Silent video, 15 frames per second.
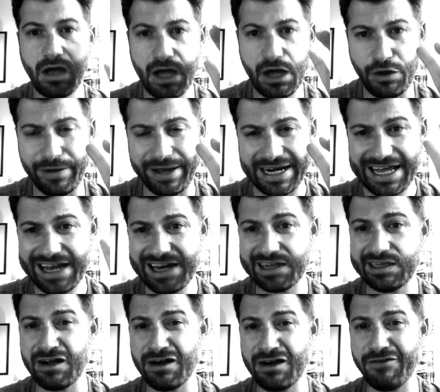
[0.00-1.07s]
Oh, and I got to
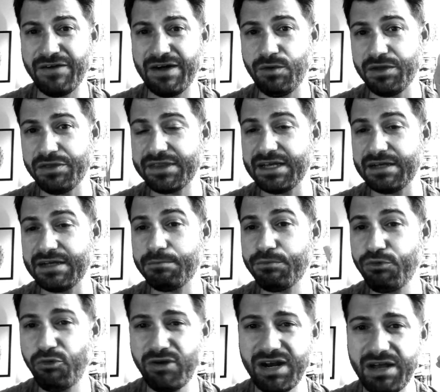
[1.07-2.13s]
clarify one thing.
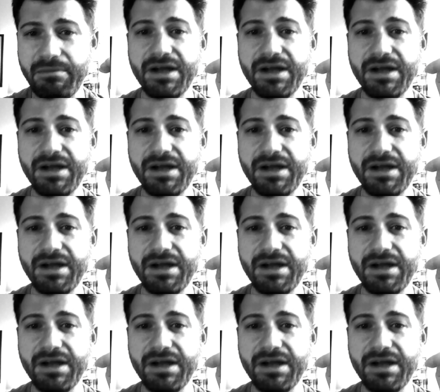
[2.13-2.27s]
Pretty